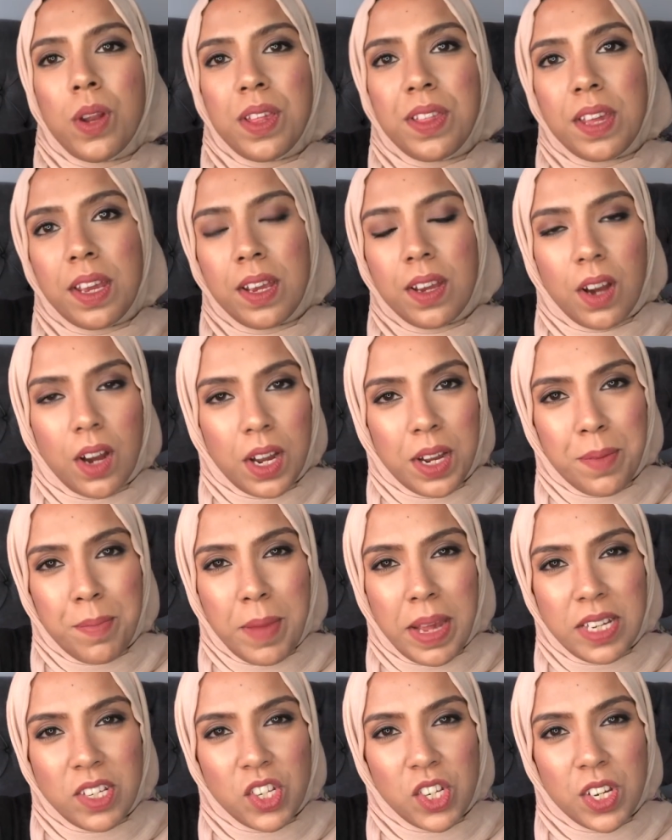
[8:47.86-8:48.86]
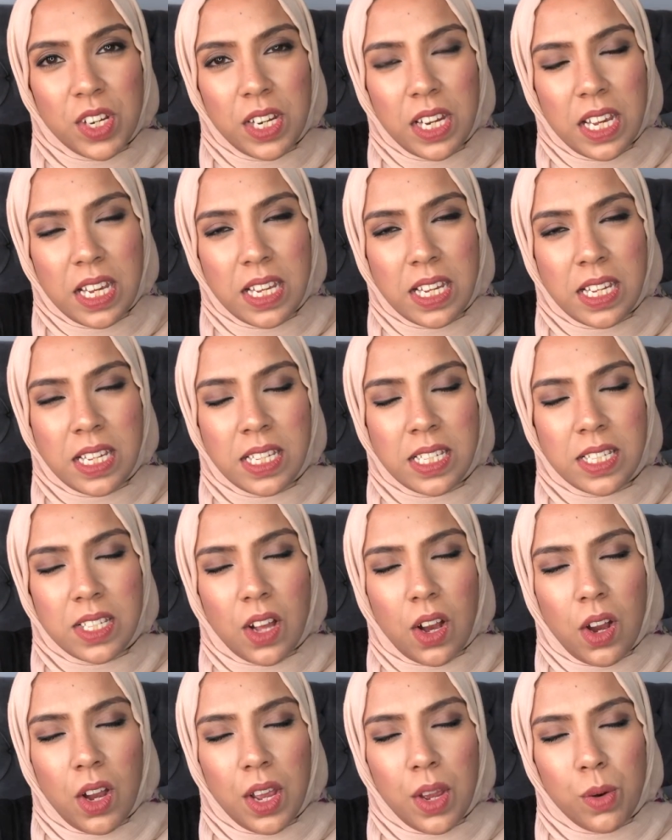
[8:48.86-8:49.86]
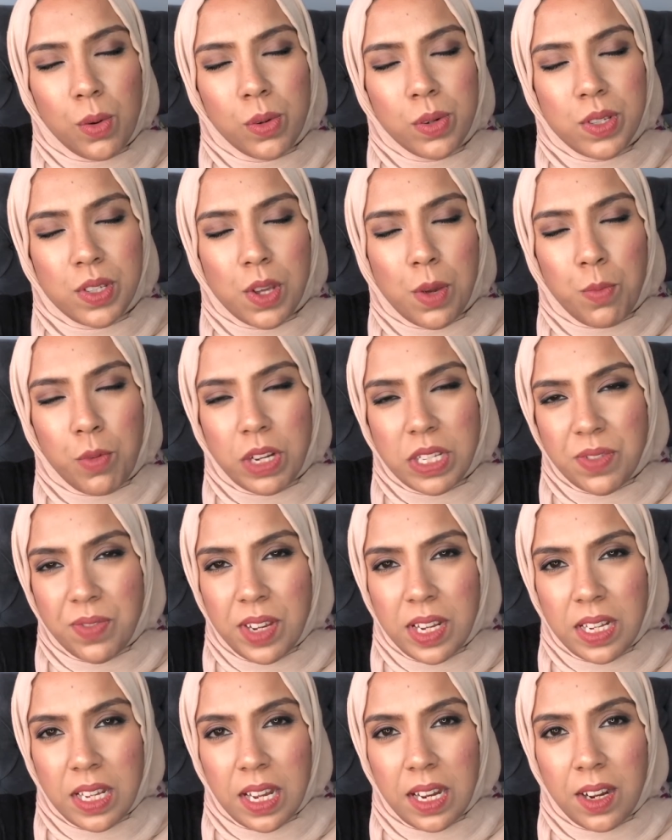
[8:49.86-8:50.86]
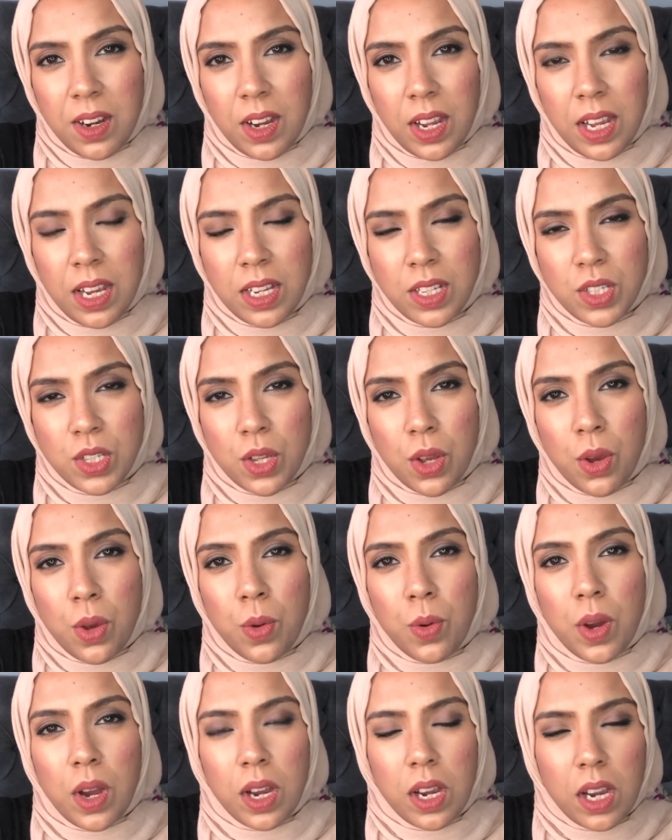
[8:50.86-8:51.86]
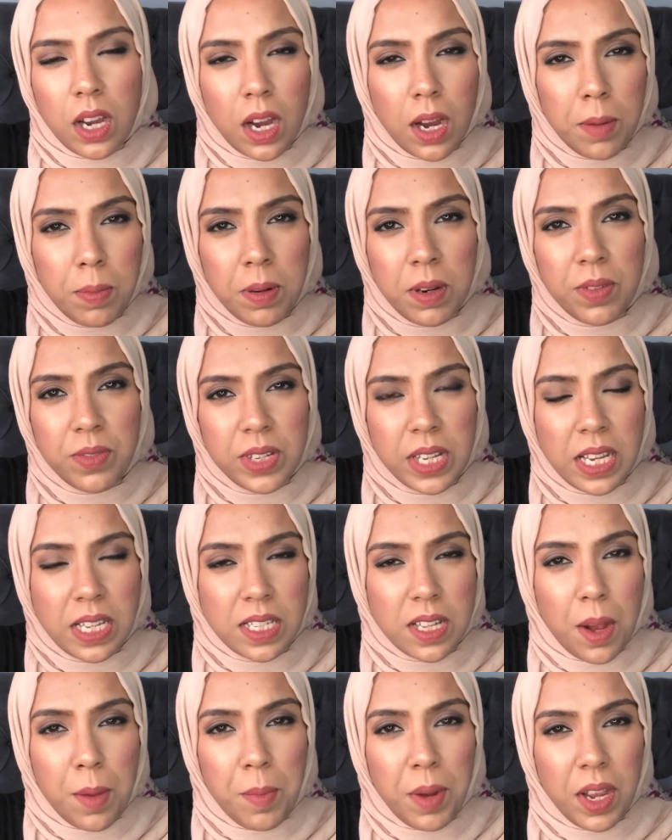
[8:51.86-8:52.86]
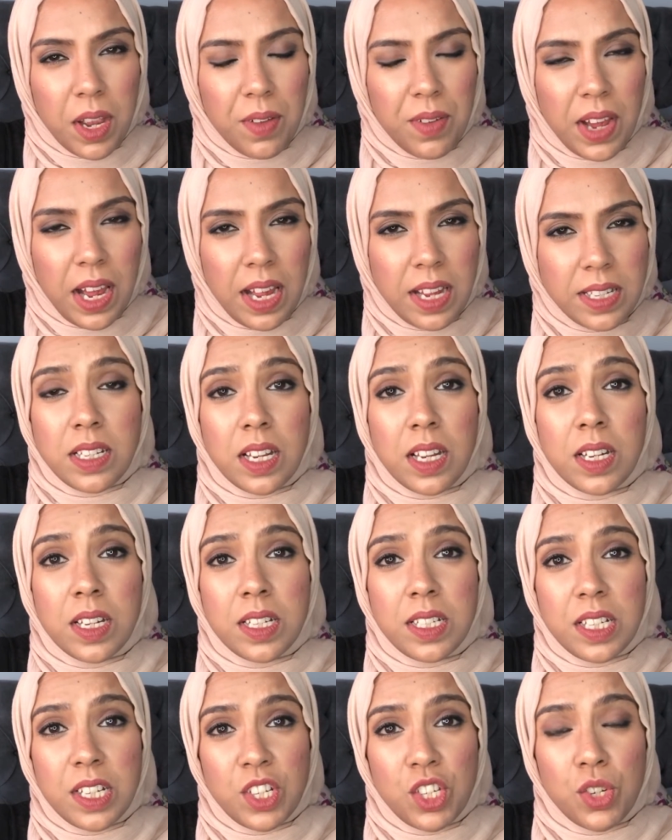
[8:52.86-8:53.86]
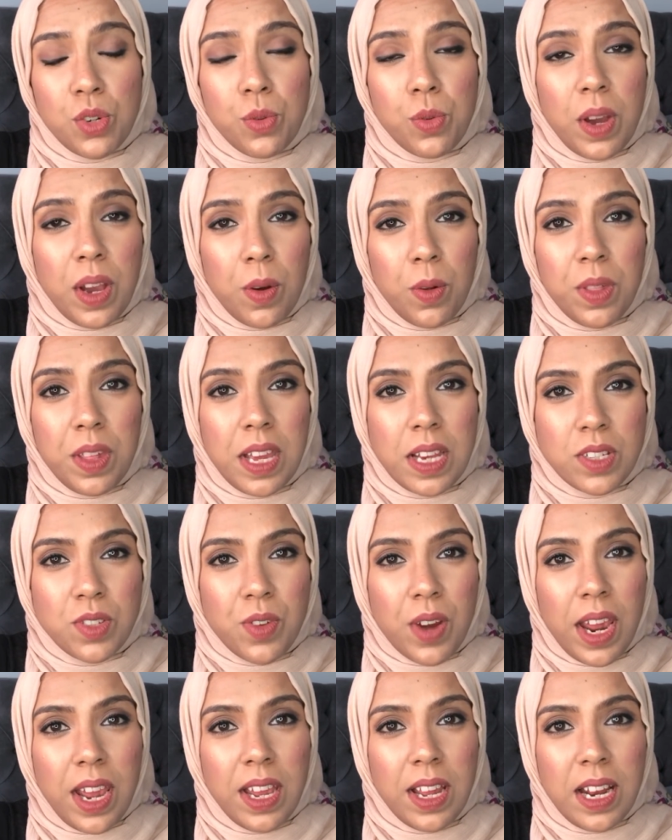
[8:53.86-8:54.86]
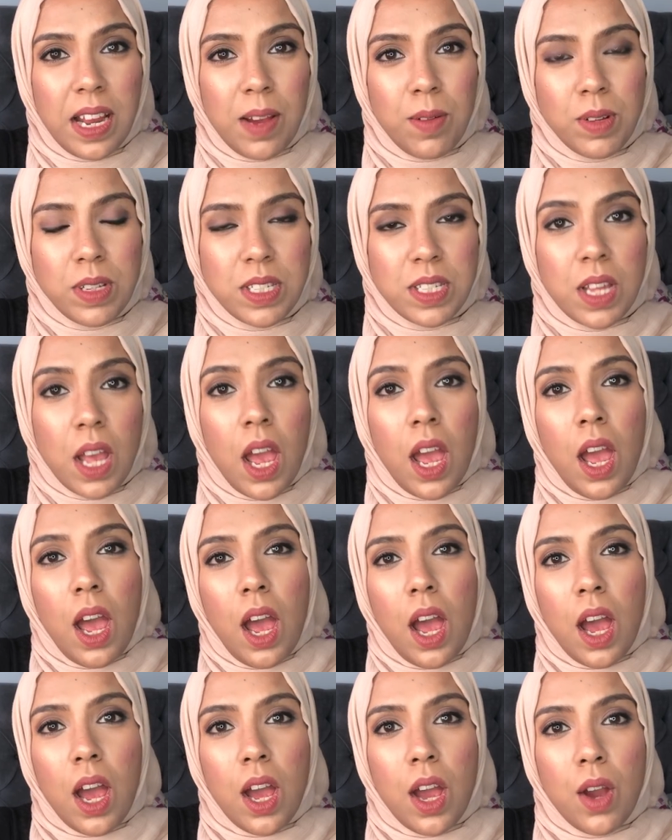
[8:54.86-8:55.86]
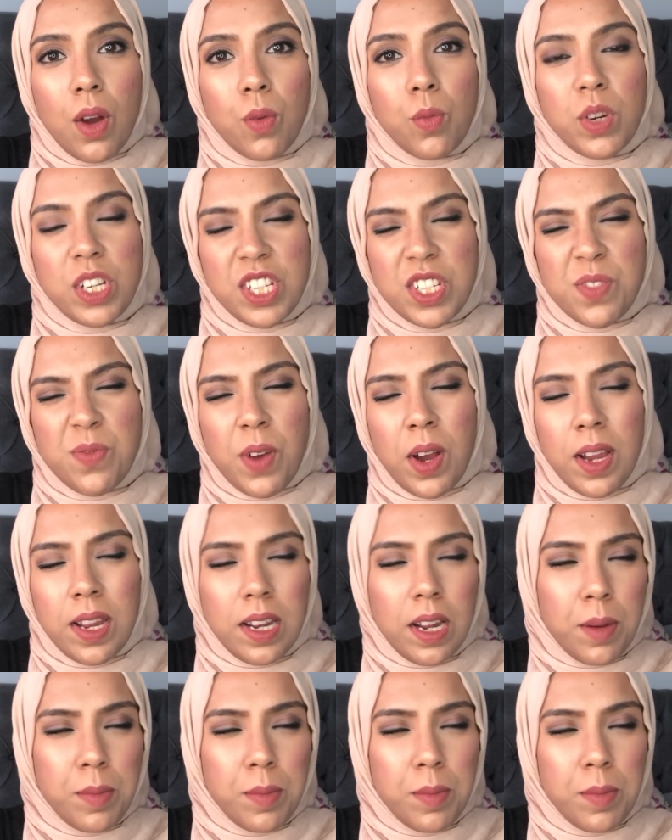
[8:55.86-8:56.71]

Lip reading: thing I'd mention is I also breastfeed Inaya, so a couple of days I might have had an additional Healthy Extra A allowance, which is fine.